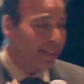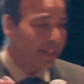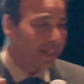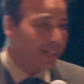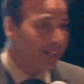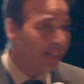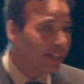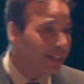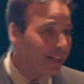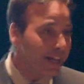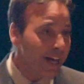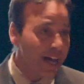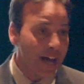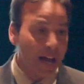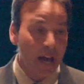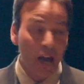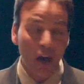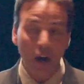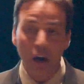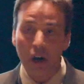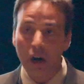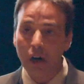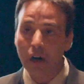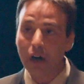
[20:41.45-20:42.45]
again,
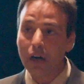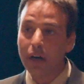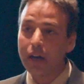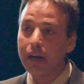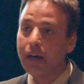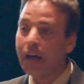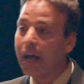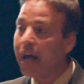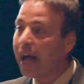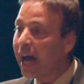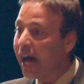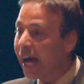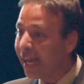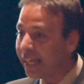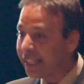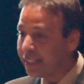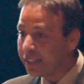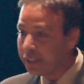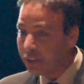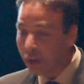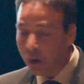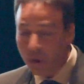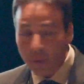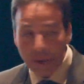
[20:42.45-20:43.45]
are I
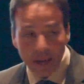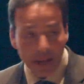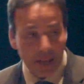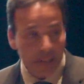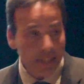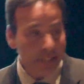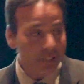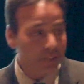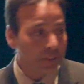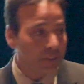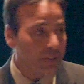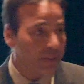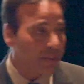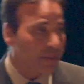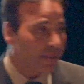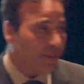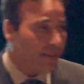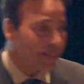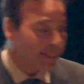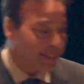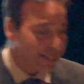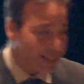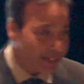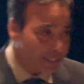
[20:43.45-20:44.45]
know how to do
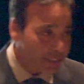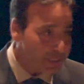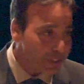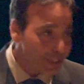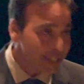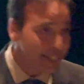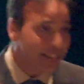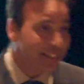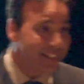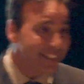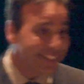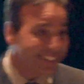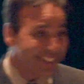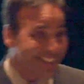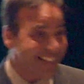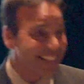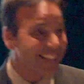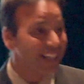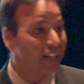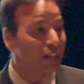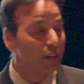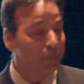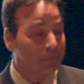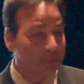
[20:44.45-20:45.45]
this and I just need to
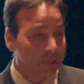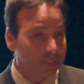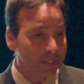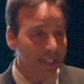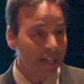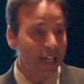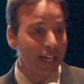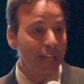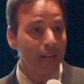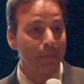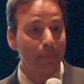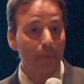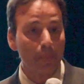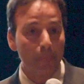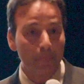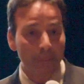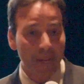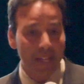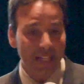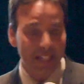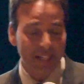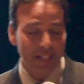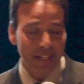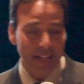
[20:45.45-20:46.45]
set up the time
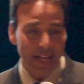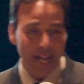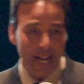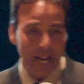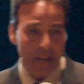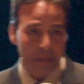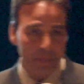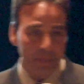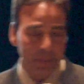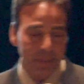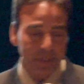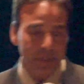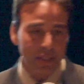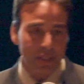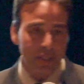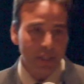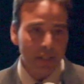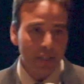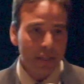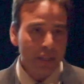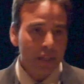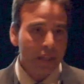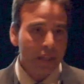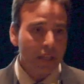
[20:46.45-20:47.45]
and make it happen.
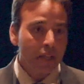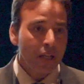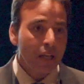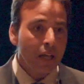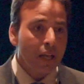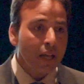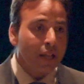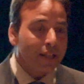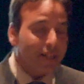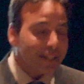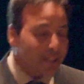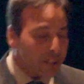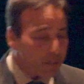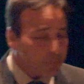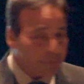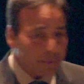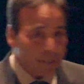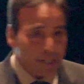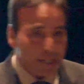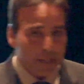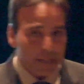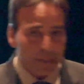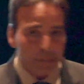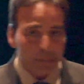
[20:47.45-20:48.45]

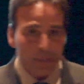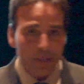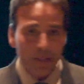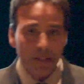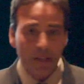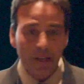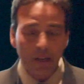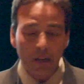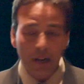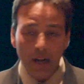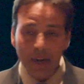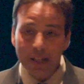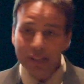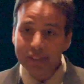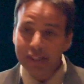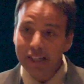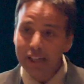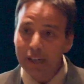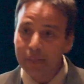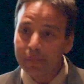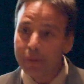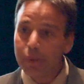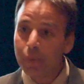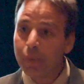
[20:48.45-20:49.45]
Sometimes, a lot of
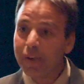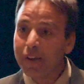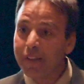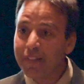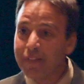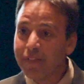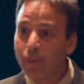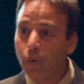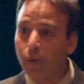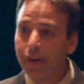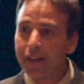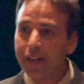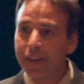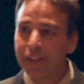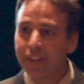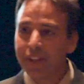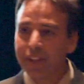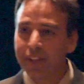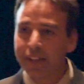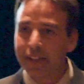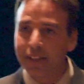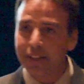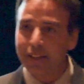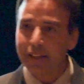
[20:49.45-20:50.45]
times we avoid
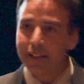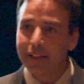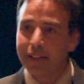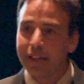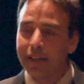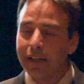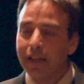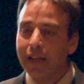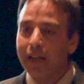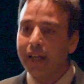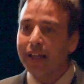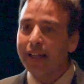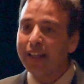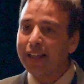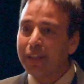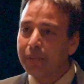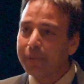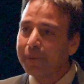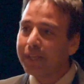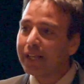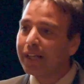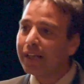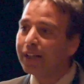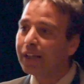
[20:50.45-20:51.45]
things
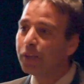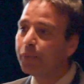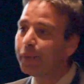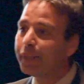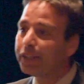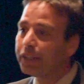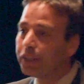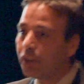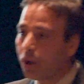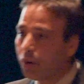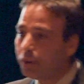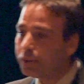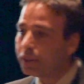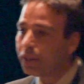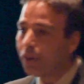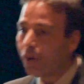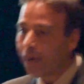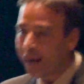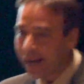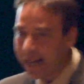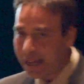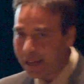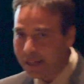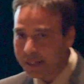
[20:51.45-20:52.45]
is because we don't
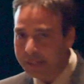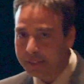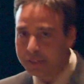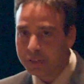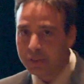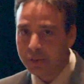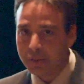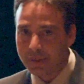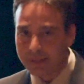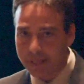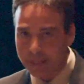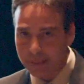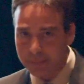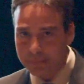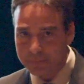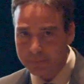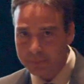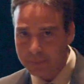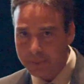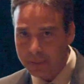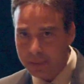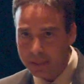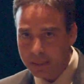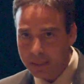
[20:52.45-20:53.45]
know how to do them.
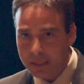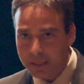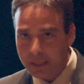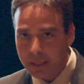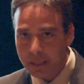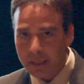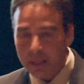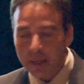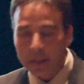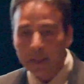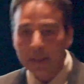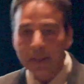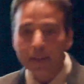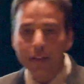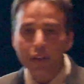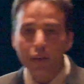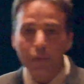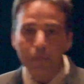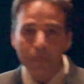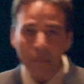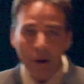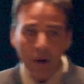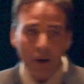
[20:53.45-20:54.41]
So